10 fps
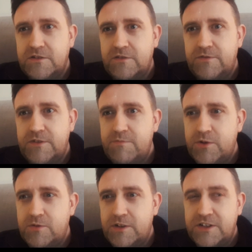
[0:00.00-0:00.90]
of the
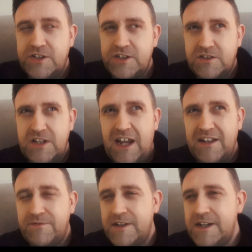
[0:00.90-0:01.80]
pool, I just
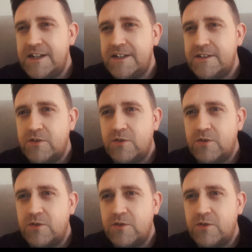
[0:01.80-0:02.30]
had the feeling,